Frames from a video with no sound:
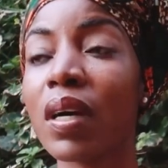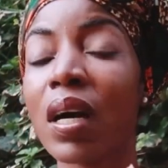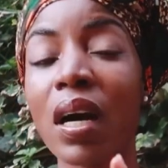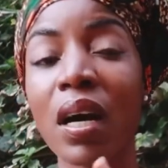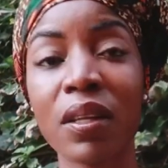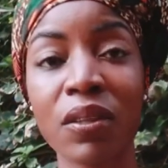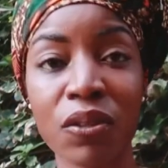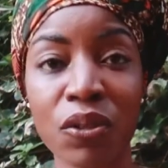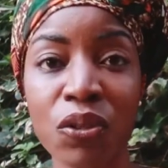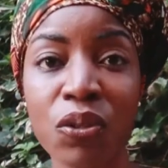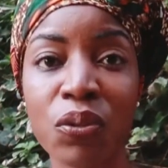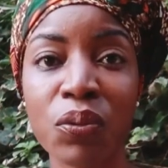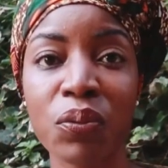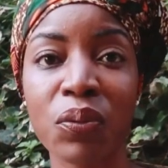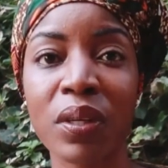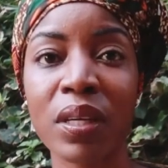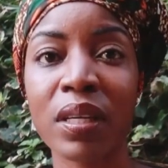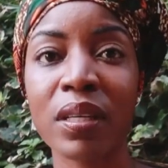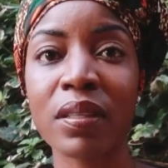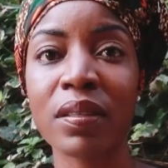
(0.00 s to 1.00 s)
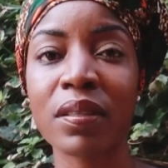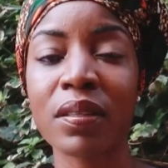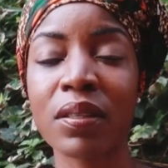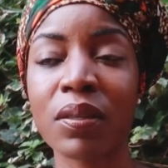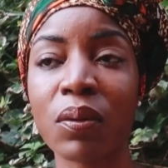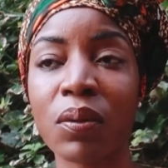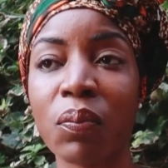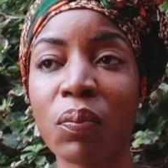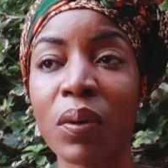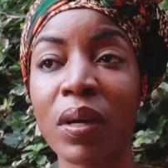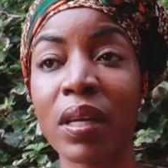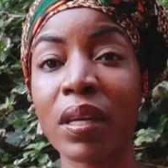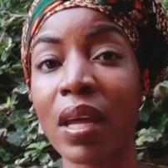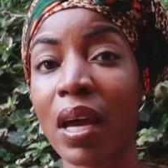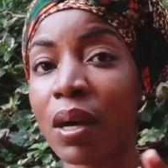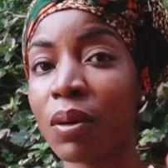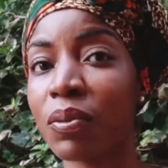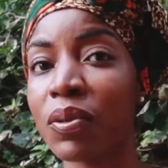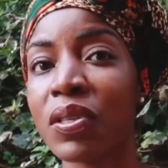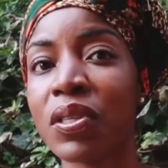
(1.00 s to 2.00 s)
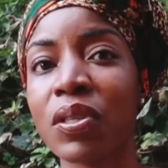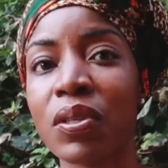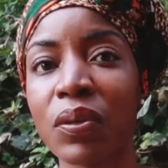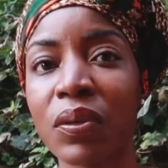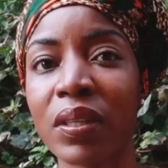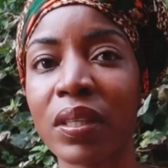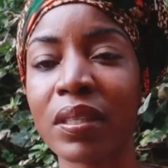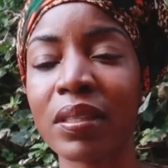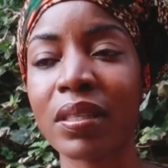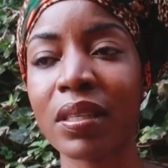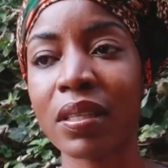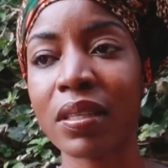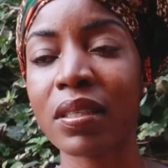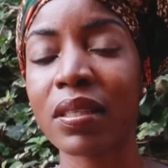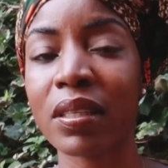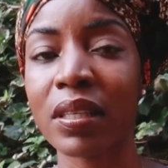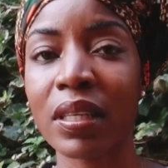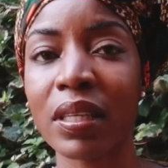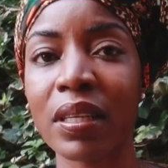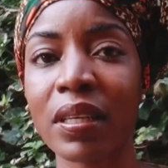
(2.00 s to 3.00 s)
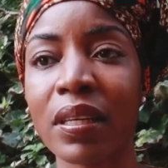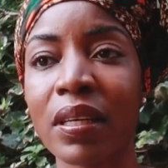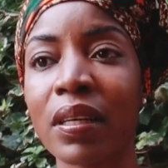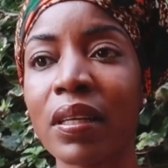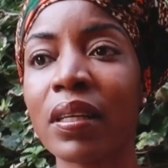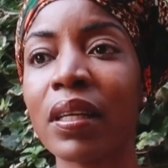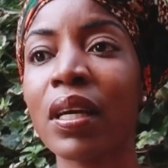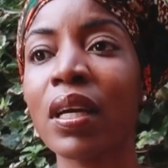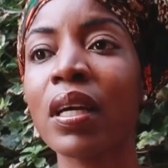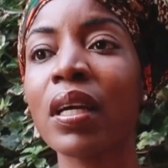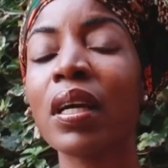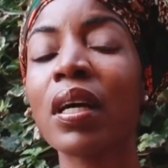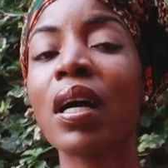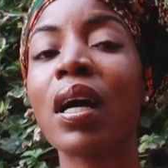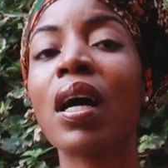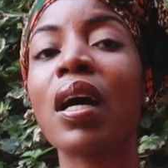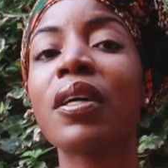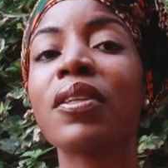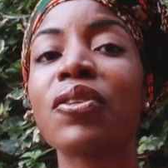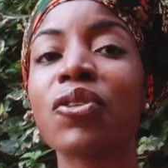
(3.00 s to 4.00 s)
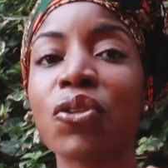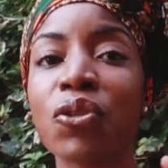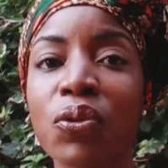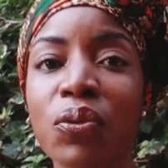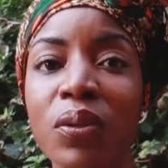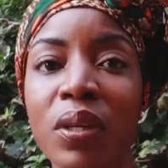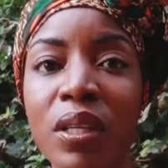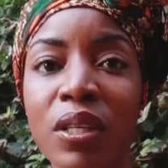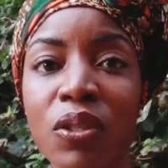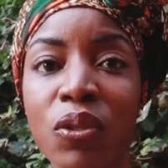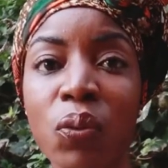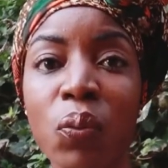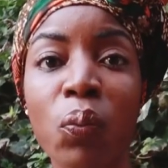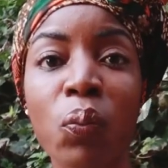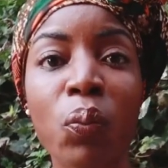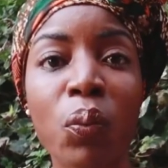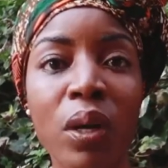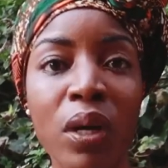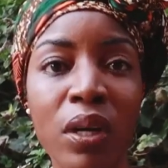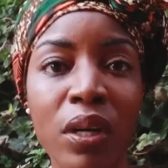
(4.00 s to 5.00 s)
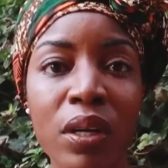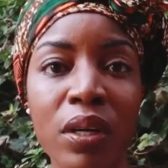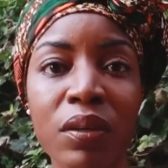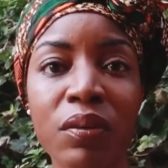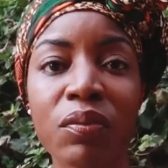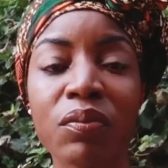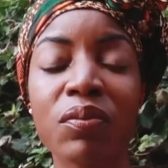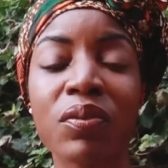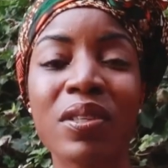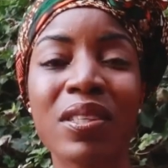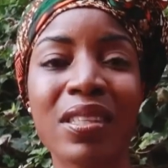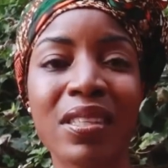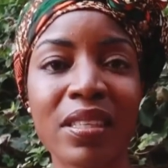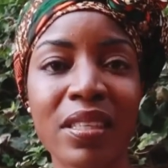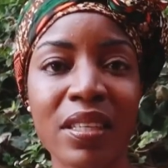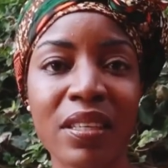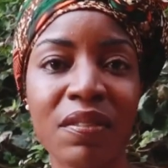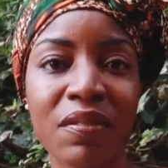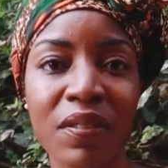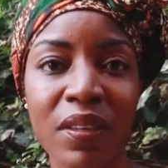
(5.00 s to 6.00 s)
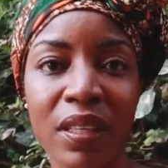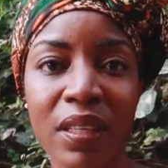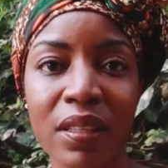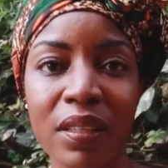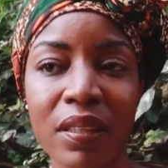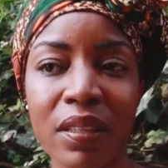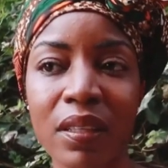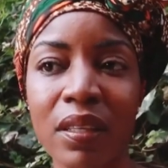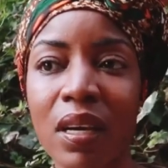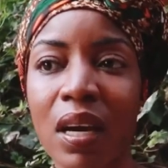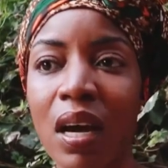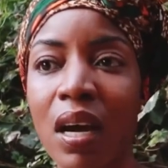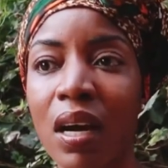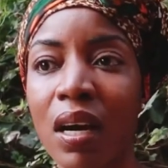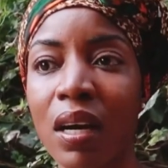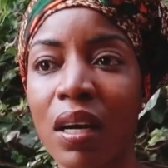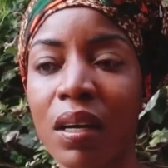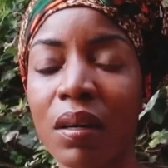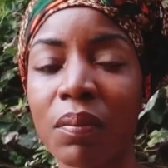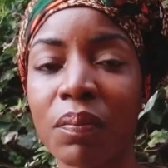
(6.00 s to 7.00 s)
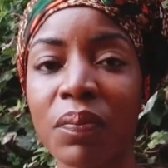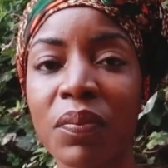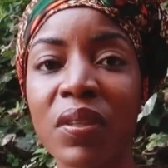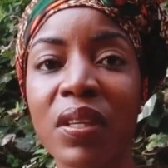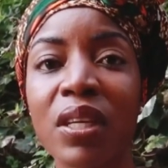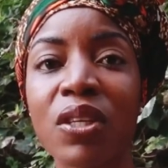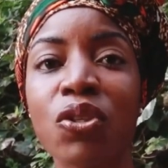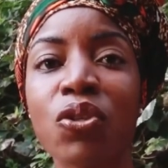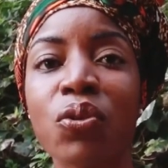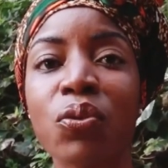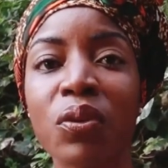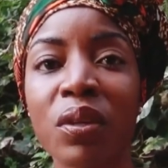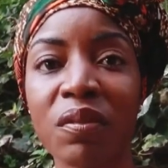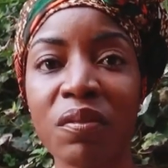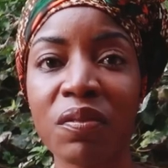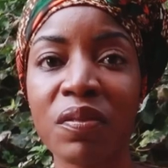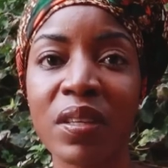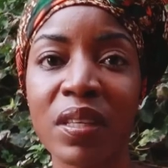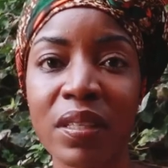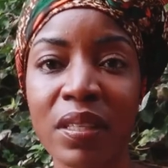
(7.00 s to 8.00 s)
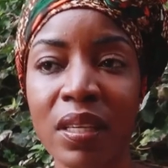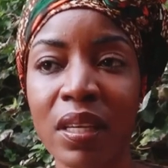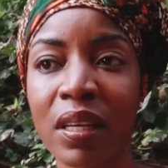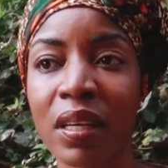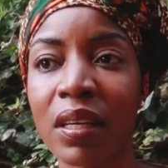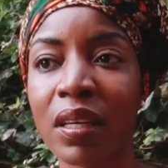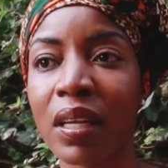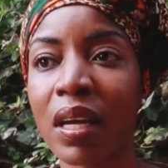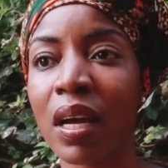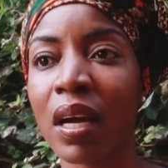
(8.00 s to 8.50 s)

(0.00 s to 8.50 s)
other students, when I was still in Tanzania, other students were receiving their student visa.